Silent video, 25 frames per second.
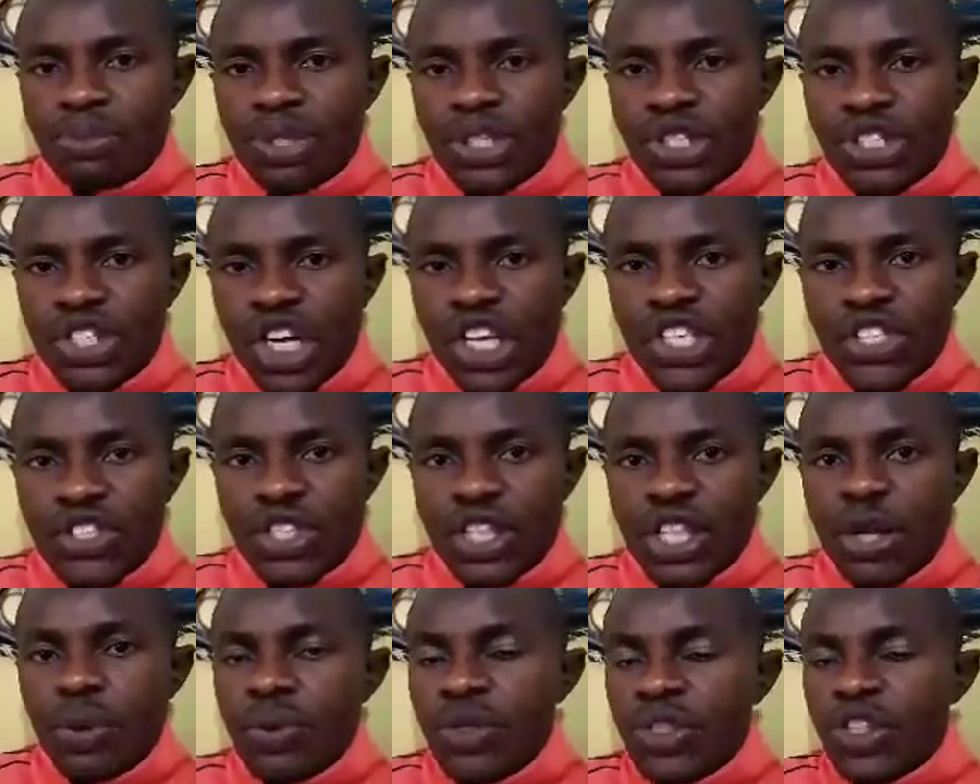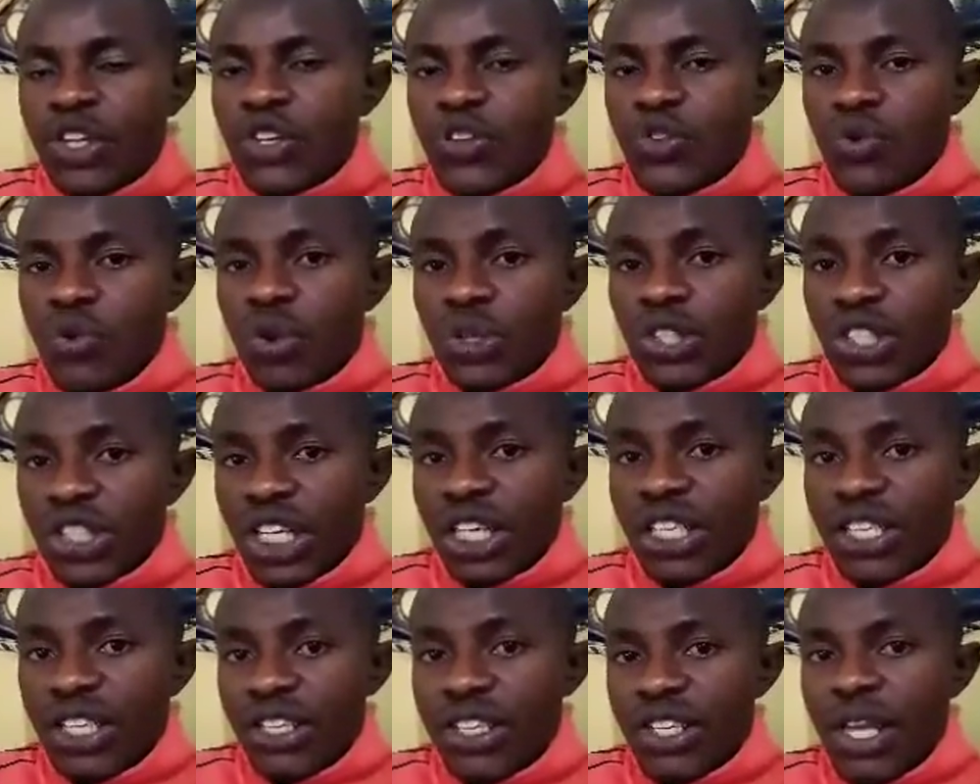charged the withdrawal
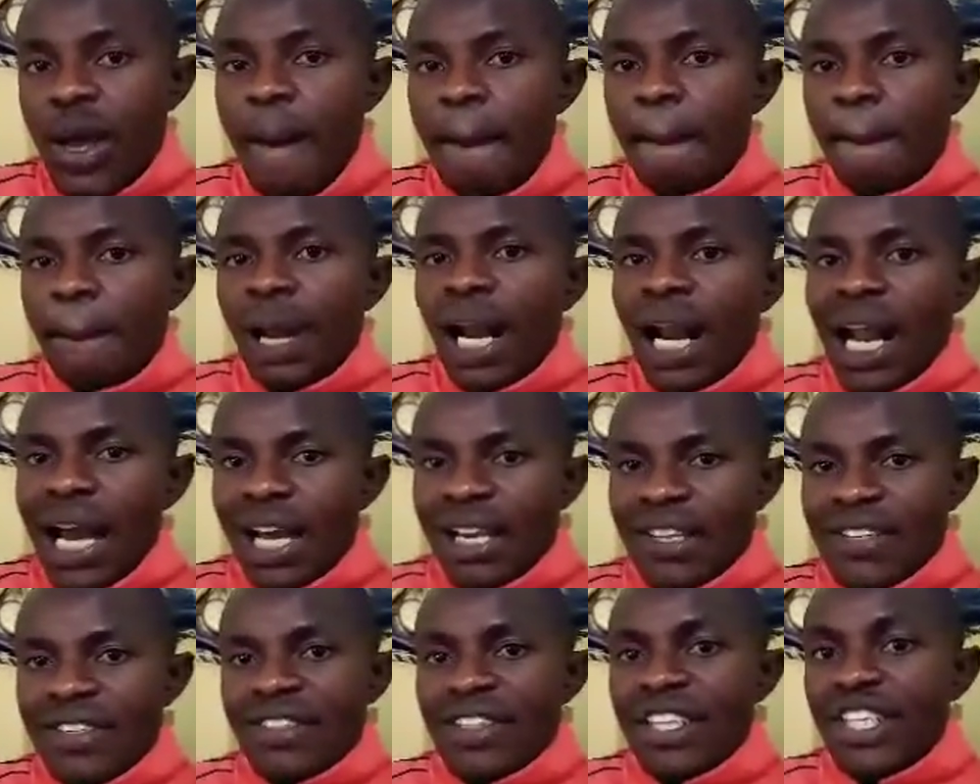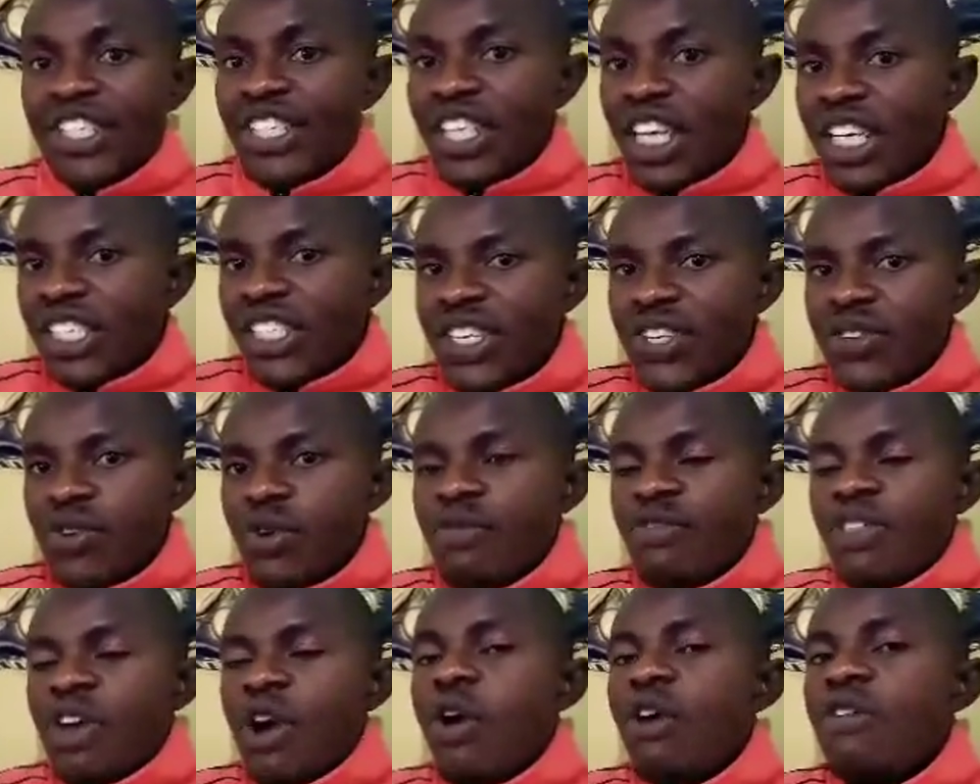charges plus the charges
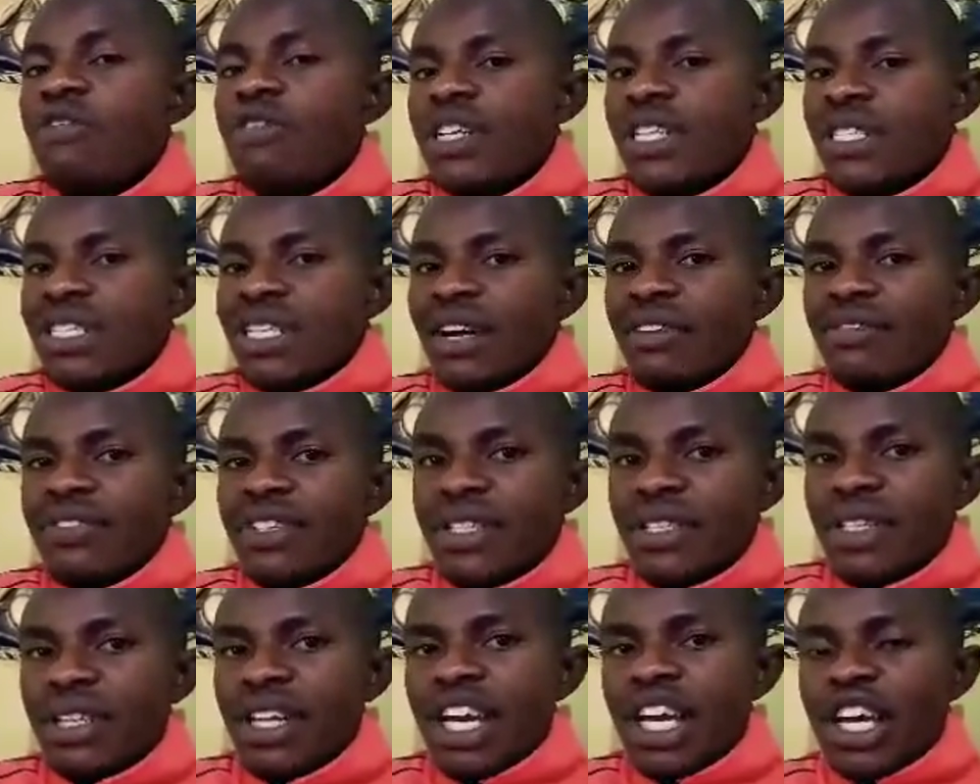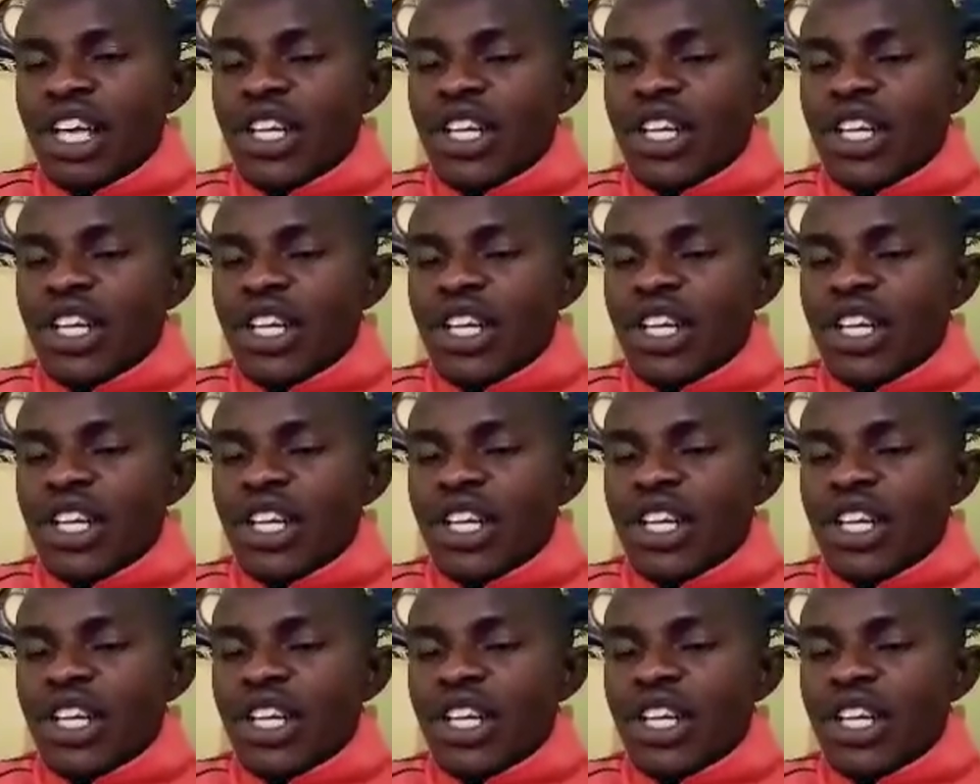of the overdrafts.